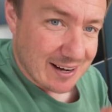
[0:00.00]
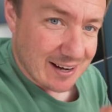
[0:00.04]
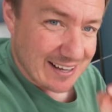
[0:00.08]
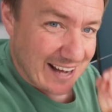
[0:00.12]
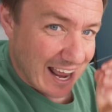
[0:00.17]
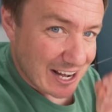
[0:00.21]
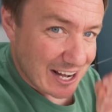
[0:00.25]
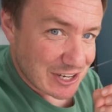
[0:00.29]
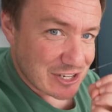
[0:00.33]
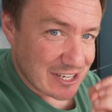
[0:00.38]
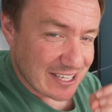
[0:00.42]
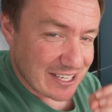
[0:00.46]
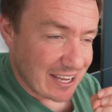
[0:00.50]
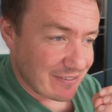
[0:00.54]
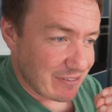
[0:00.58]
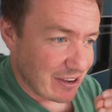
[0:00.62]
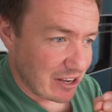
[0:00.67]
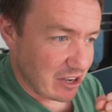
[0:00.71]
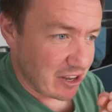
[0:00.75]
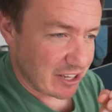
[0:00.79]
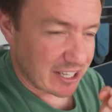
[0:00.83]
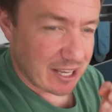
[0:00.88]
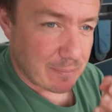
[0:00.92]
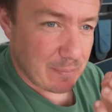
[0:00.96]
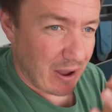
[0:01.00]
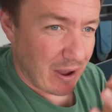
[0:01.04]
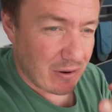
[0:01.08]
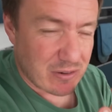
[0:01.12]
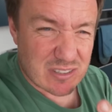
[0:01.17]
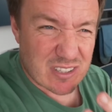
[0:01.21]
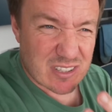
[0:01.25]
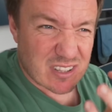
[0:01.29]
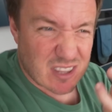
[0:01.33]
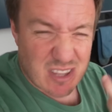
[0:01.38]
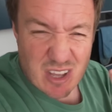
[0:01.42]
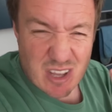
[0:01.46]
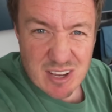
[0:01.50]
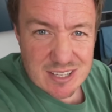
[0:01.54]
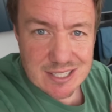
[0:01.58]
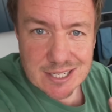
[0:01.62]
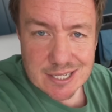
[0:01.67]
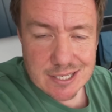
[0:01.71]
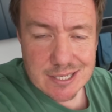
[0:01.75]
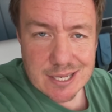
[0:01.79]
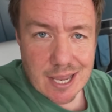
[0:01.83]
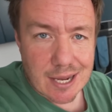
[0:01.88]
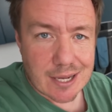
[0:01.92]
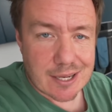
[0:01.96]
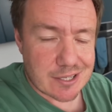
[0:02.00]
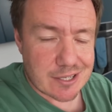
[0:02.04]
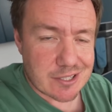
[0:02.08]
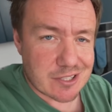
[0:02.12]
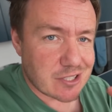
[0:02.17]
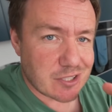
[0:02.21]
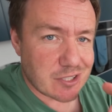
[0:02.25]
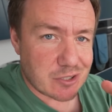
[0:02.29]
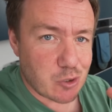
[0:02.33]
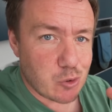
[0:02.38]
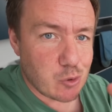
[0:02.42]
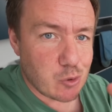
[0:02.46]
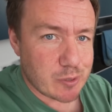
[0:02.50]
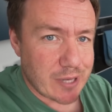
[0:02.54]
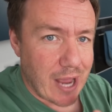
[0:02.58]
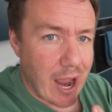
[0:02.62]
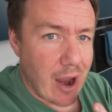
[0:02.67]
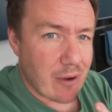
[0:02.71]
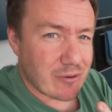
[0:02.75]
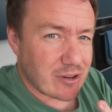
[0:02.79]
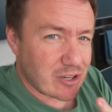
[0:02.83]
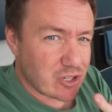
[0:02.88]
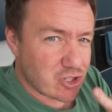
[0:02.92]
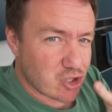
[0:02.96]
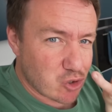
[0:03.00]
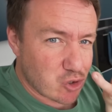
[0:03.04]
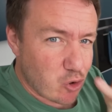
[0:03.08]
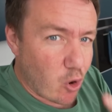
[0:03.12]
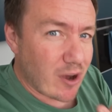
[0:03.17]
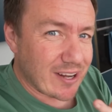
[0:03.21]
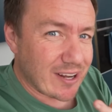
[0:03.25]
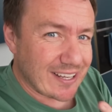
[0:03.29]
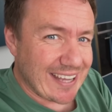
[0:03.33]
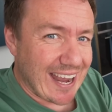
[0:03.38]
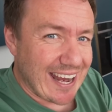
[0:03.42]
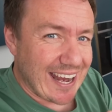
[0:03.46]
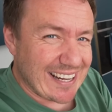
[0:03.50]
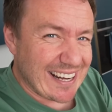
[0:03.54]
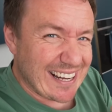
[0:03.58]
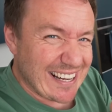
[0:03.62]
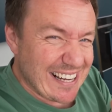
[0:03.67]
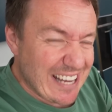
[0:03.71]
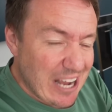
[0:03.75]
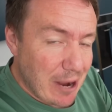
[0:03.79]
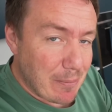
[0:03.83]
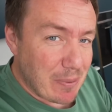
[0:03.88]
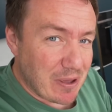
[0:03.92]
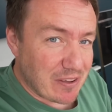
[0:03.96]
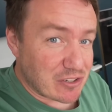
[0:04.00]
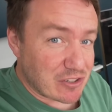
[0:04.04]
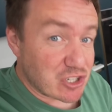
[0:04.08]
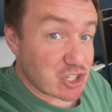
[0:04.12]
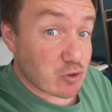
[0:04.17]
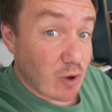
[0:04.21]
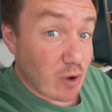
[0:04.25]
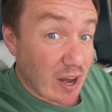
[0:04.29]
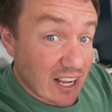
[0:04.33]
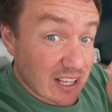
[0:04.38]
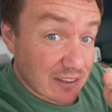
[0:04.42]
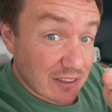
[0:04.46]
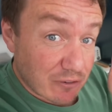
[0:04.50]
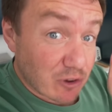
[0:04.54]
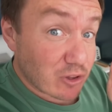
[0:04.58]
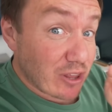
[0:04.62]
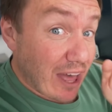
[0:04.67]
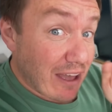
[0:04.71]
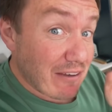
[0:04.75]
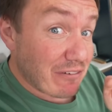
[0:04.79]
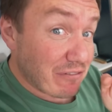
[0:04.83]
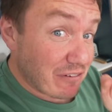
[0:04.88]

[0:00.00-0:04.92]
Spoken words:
And actually give it like about 30 seconds to cool down and try and gain a little bit of strength for that